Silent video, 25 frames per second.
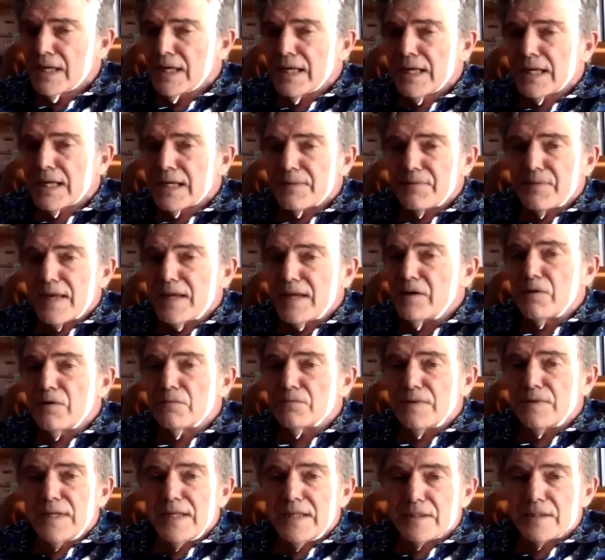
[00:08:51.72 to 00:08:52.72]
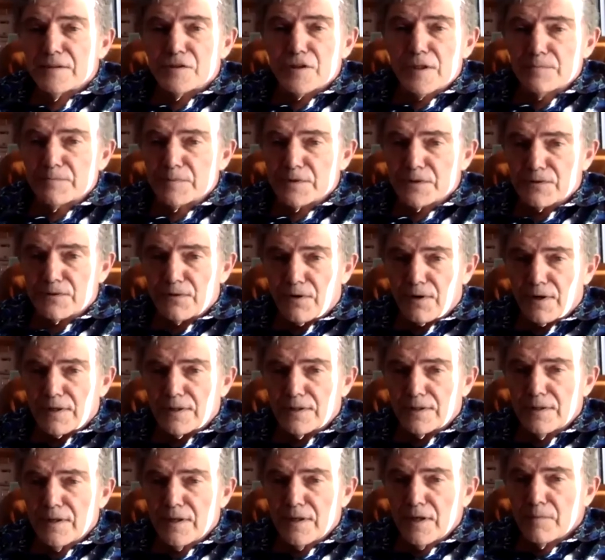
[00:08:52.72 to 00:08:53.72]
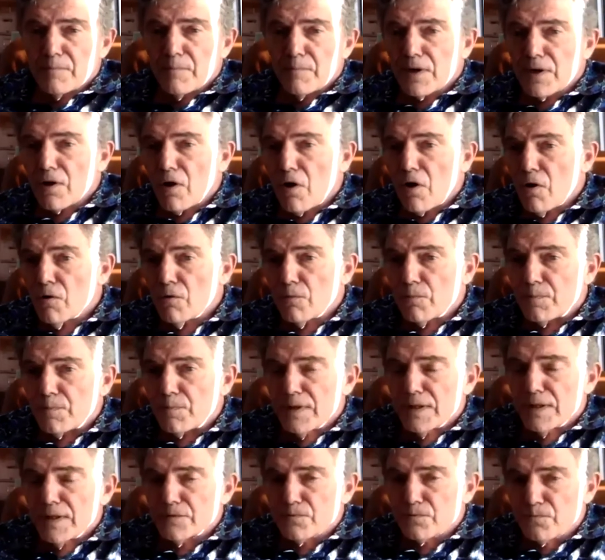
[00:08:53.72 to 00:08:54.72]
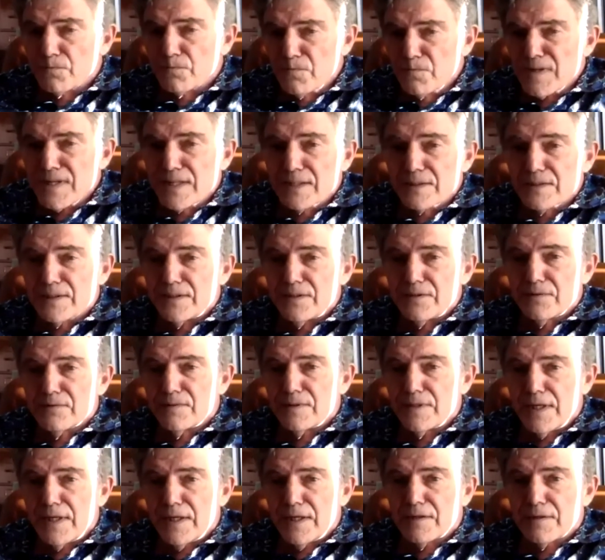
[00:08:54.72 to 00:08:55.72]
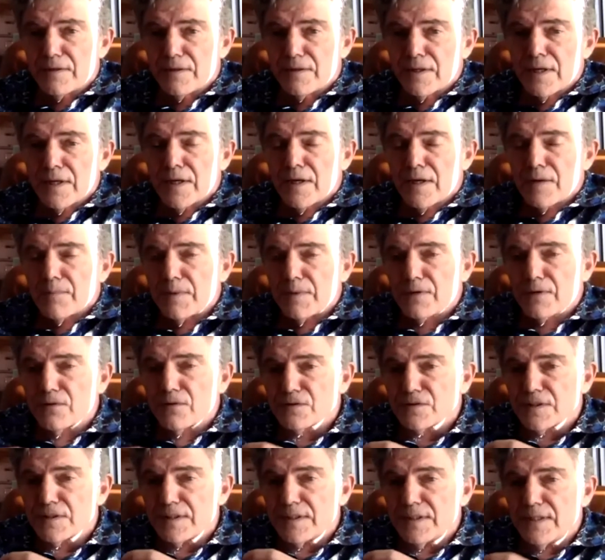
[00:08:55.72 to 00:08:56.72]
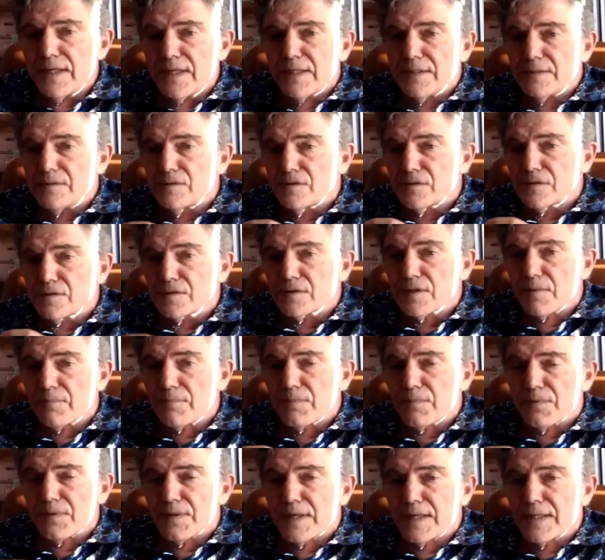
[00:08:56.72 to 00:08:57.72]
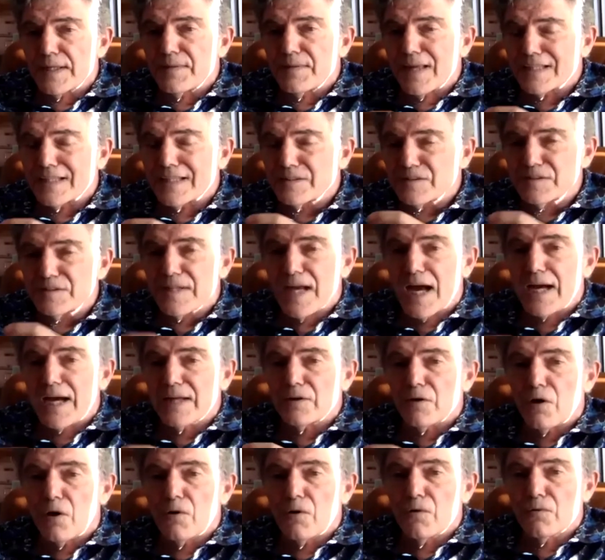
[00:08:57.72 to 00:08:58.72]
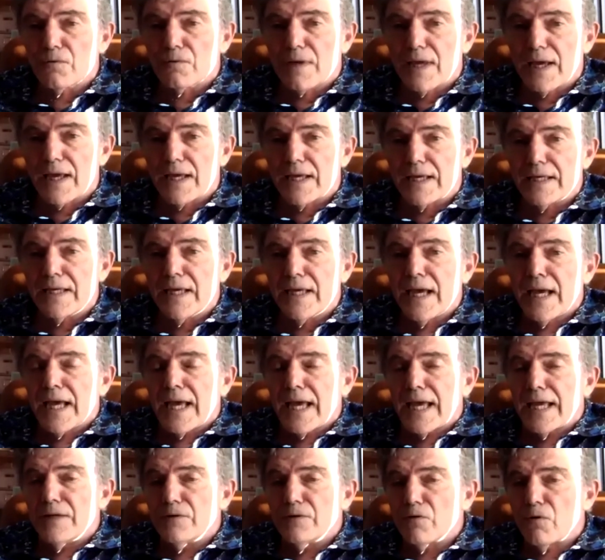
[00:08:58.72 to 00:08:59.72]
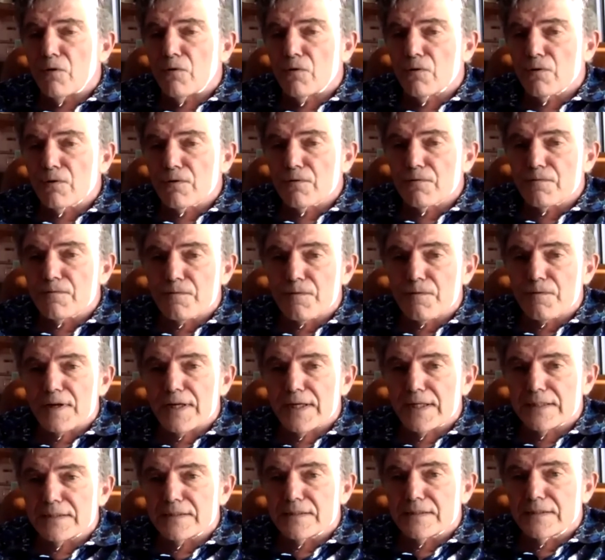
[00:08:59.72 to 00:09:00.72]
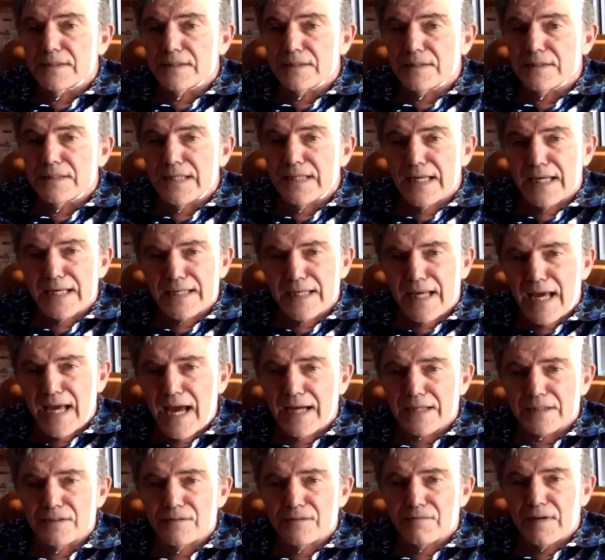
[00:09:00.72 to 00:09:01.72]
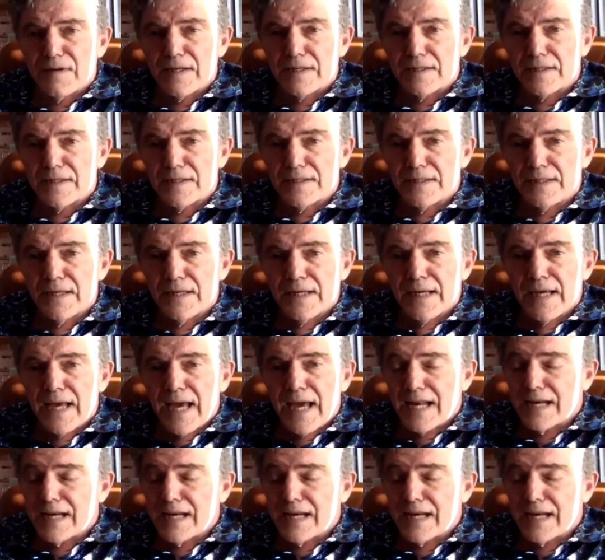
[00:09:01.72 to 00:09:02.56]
they don't need a jump start. But hope is really unique because it needs something that's not okay in order for it to get activated. And I